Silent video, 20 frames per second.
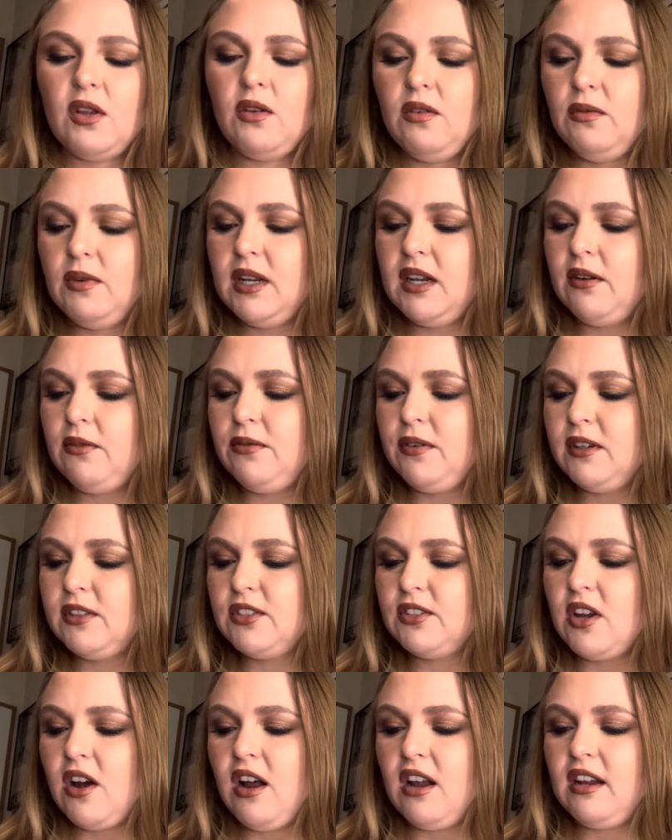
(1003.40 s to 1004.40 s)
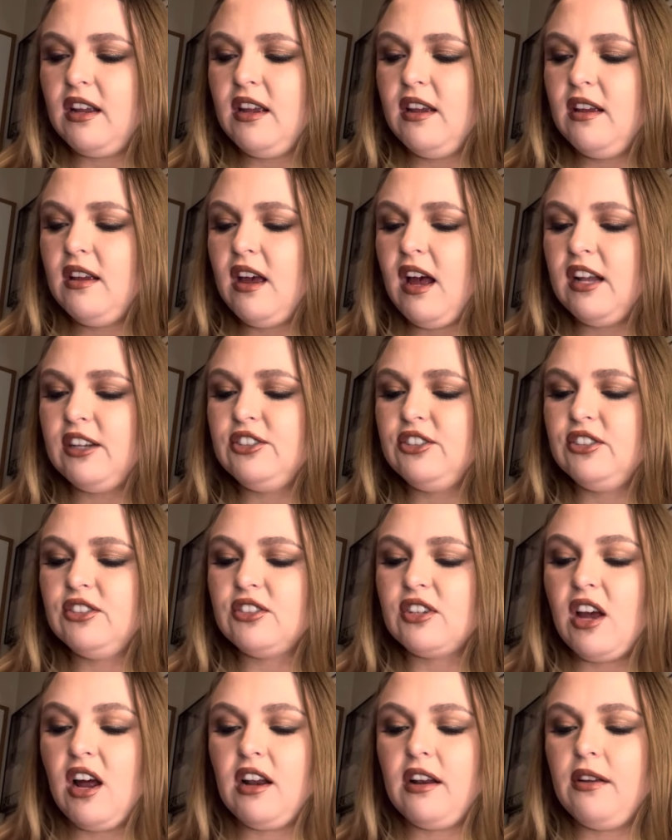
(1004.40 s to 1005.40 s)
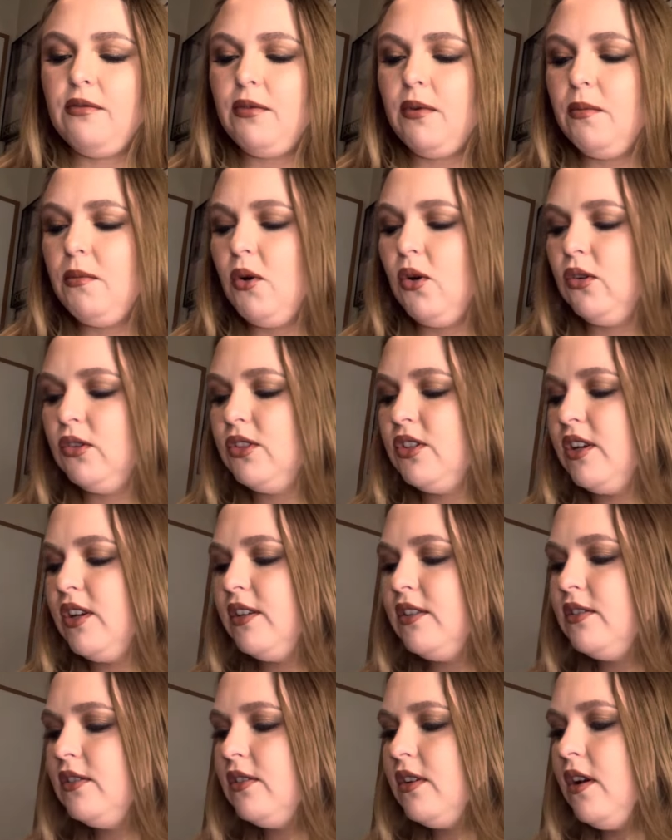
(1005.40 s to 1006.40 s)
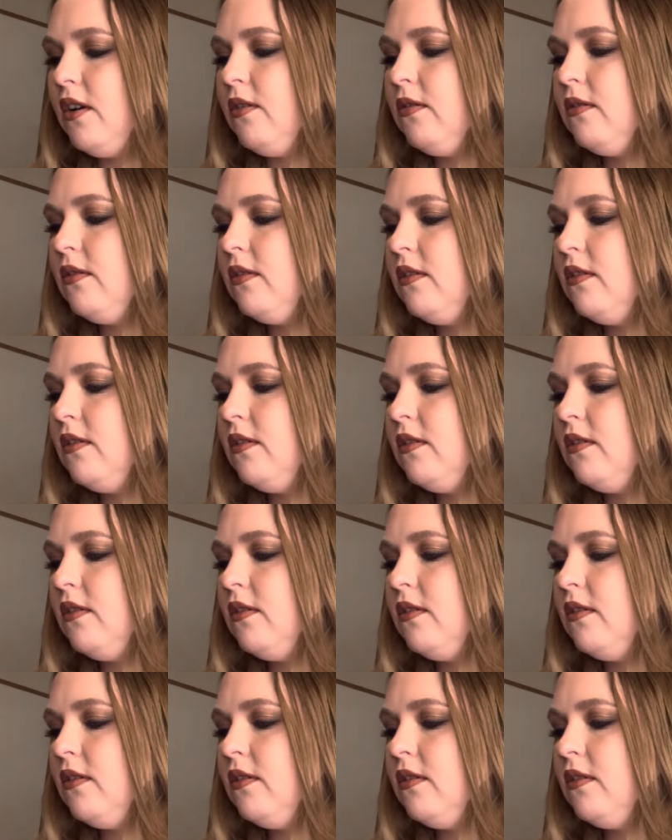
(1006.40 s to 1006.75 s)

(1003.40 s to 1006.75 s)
when I first got it. I just got it from Ulta, so.